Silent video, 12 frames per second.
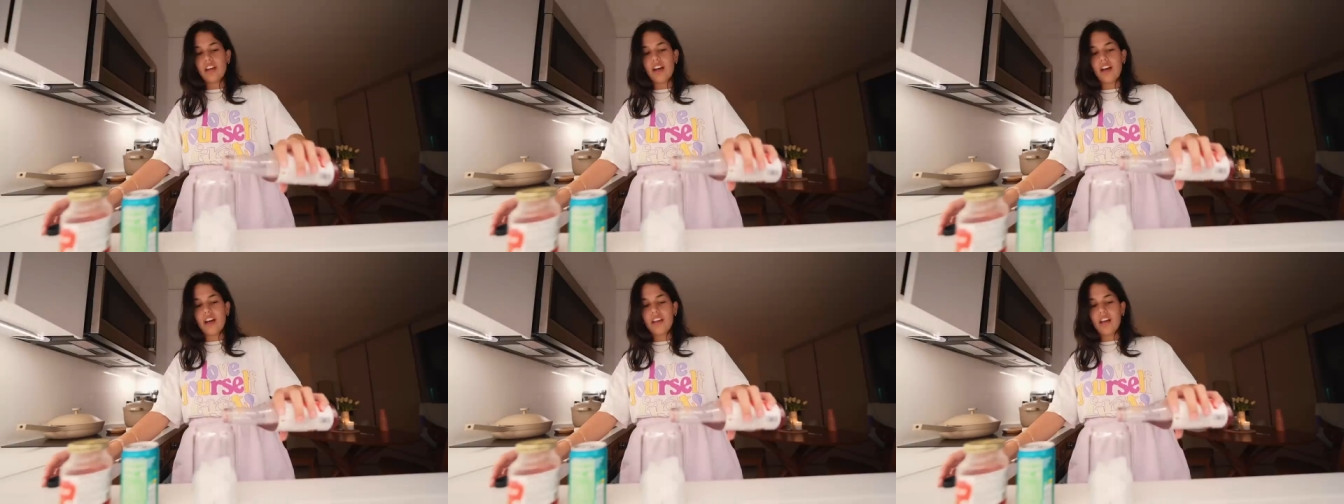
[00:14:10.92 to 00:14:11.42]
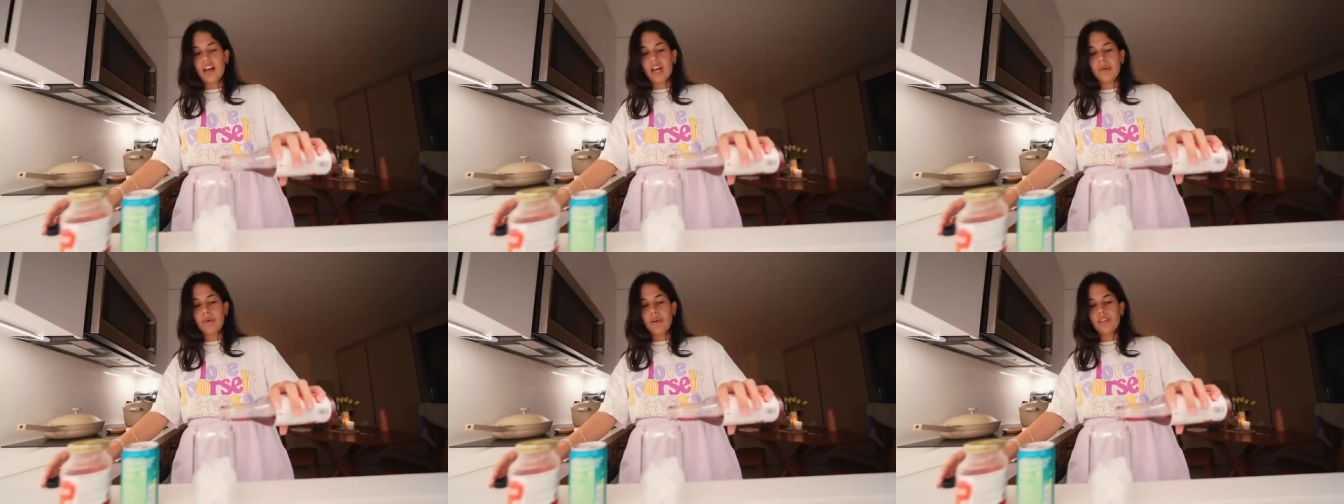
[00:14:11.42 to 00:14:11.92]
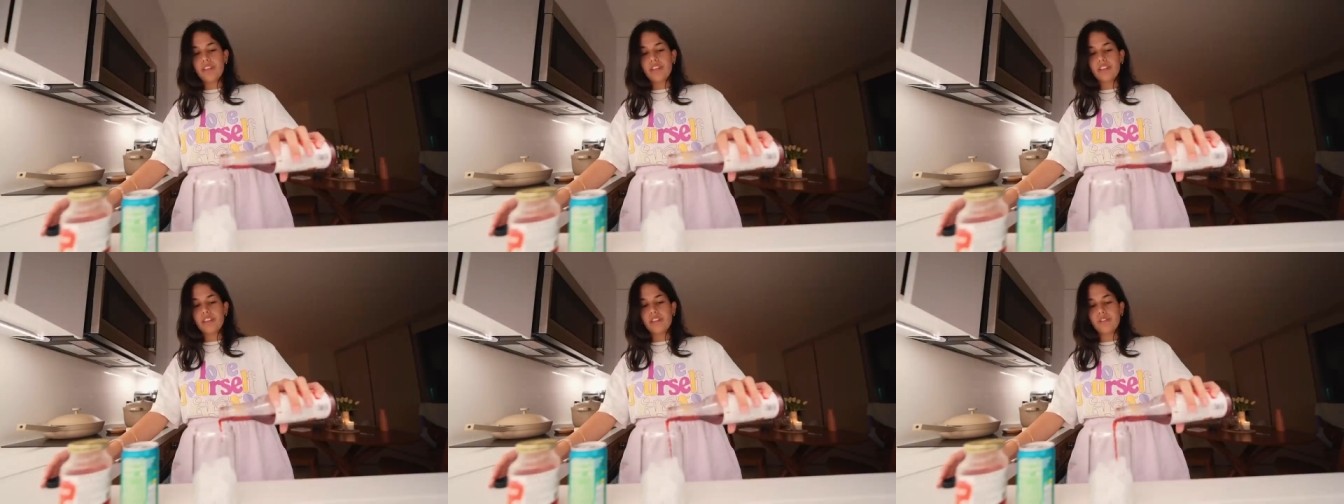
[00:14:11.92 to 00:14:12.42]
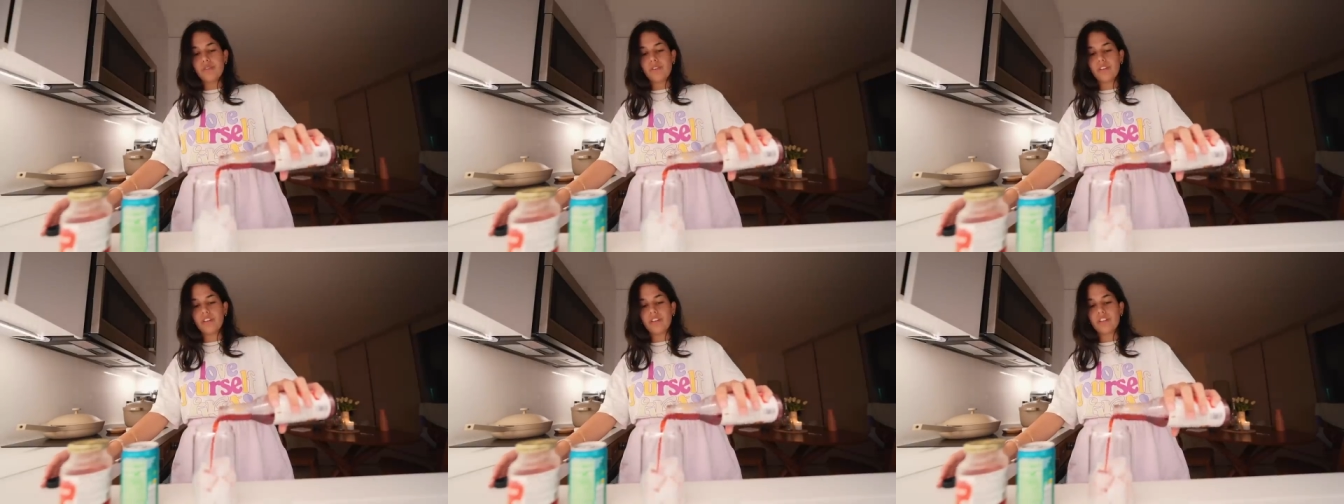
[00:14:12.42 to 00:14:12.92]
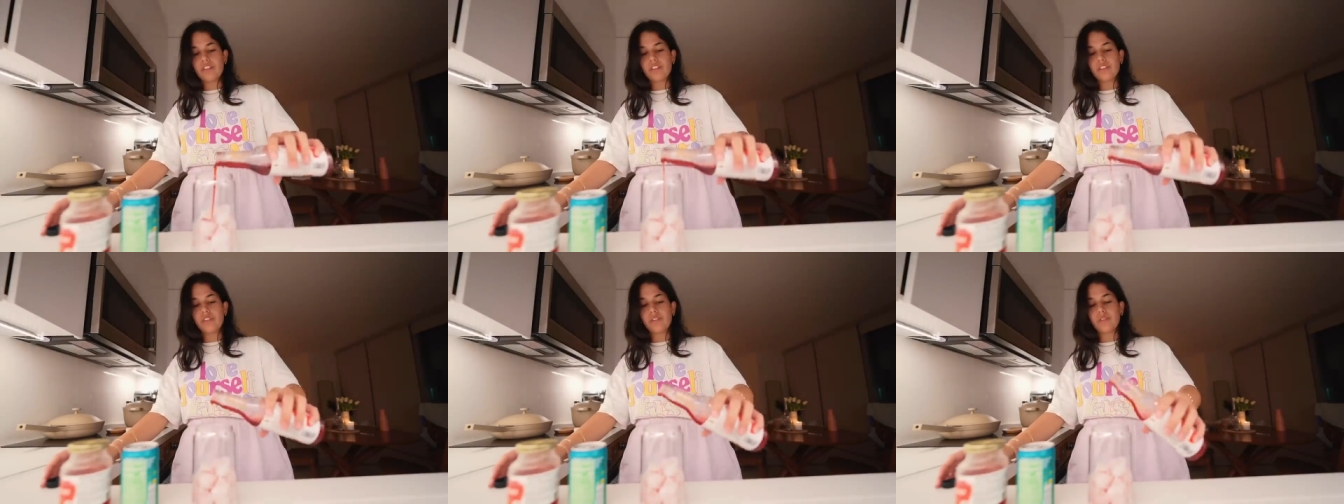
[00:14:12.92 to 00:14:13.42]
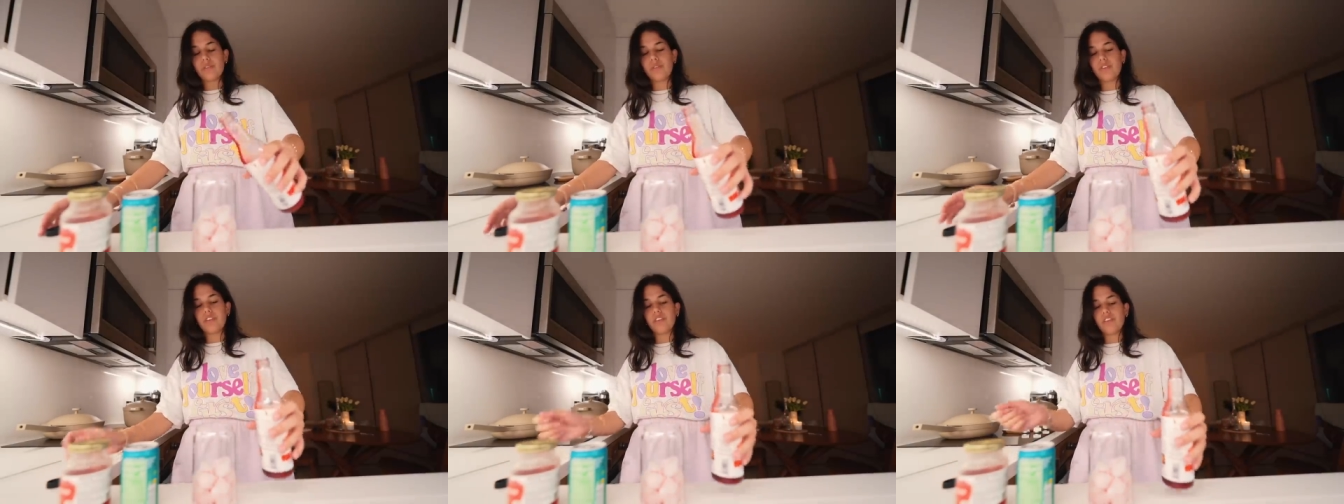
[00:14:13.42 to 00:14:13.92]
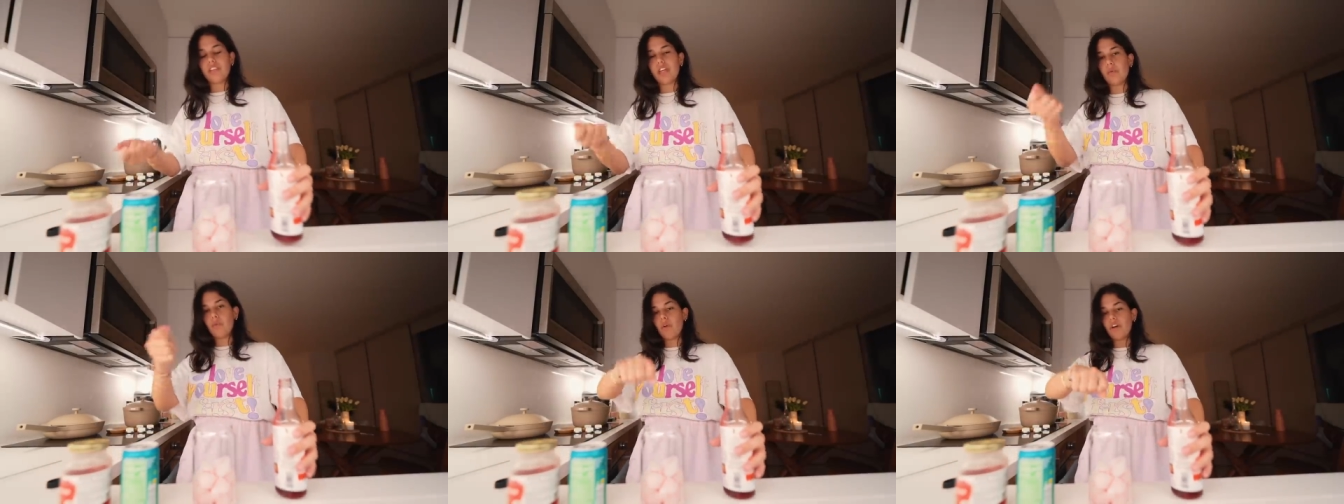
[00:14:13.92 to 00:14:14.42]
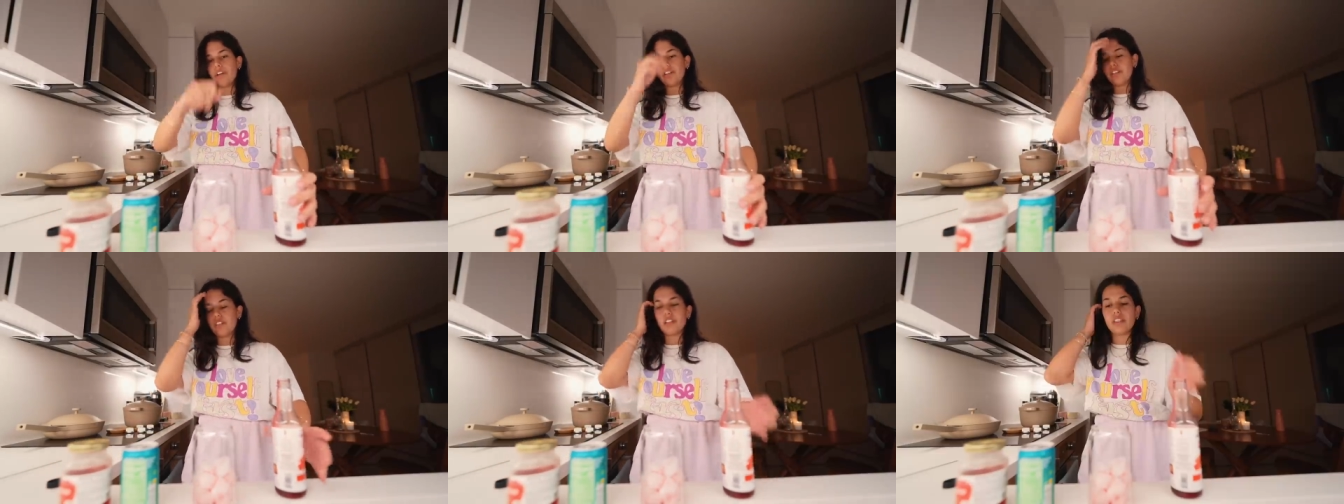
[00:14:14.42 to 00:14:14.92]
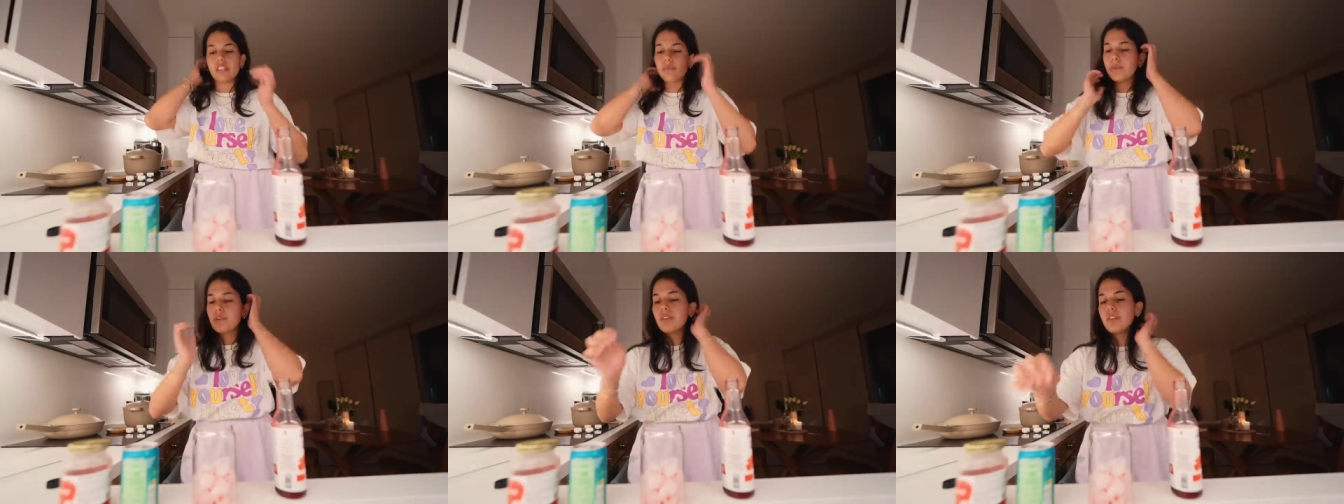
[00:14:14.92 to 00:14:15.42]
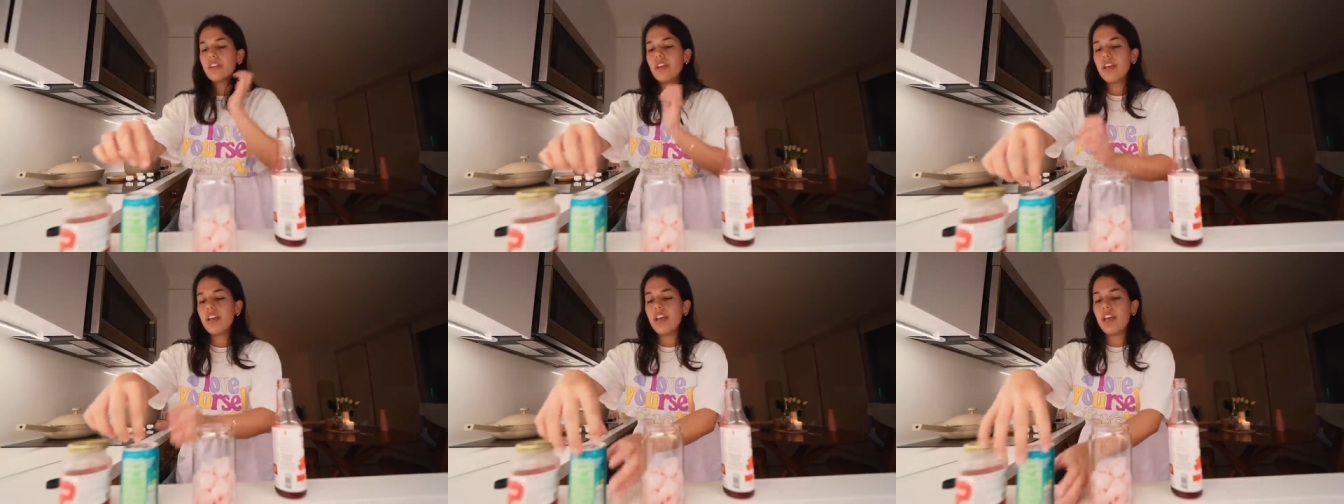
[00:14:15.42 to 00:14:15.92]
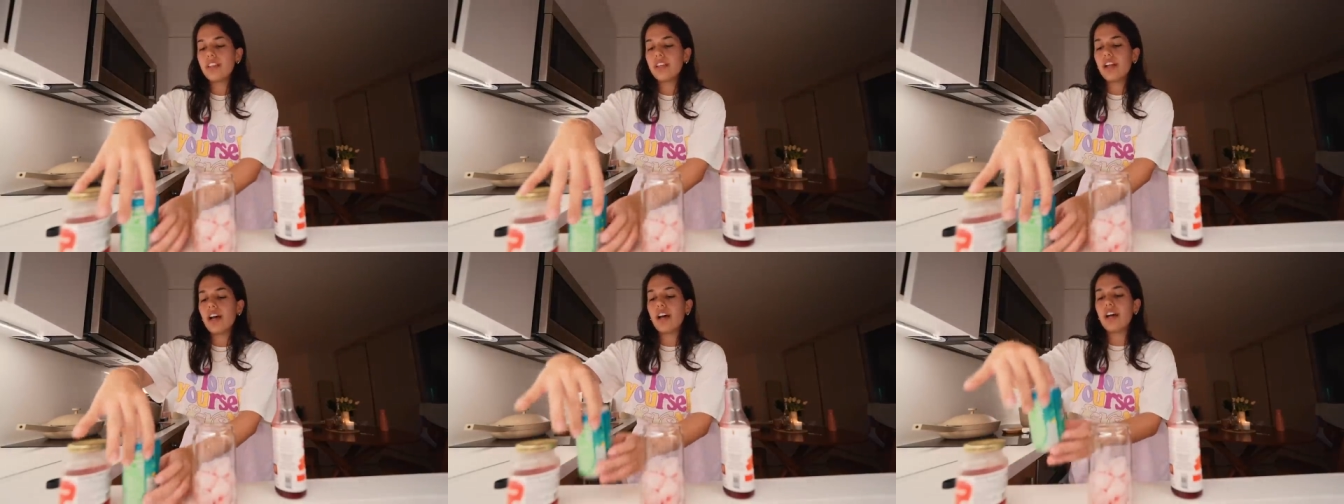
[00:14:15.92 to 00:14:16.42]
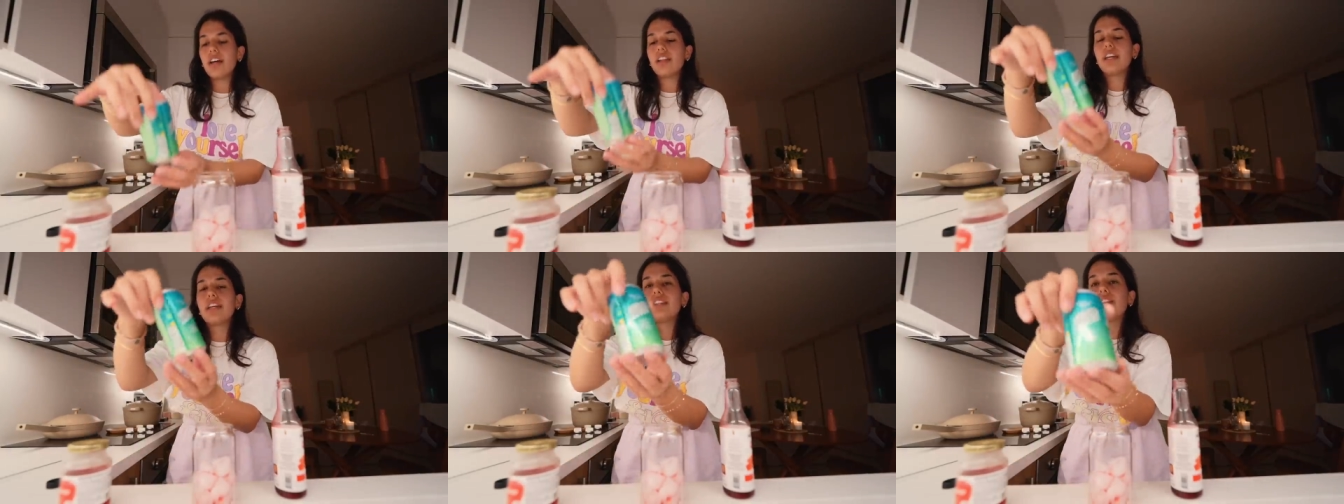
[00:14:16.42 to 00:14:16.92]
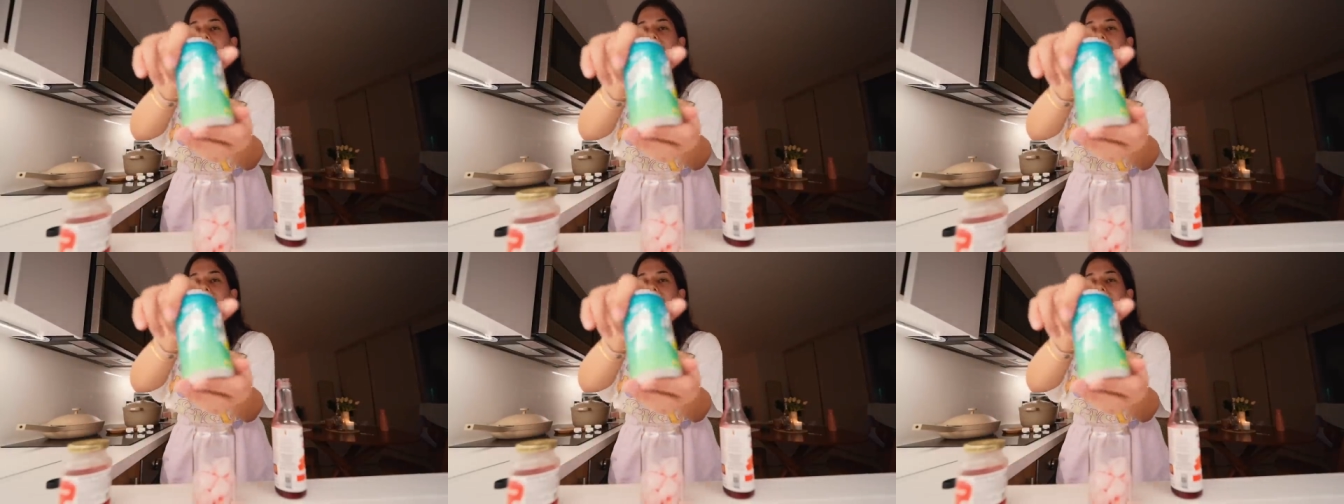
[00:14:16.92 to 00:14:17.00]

I eyeball this, you could just do like one teaspoon and then I like to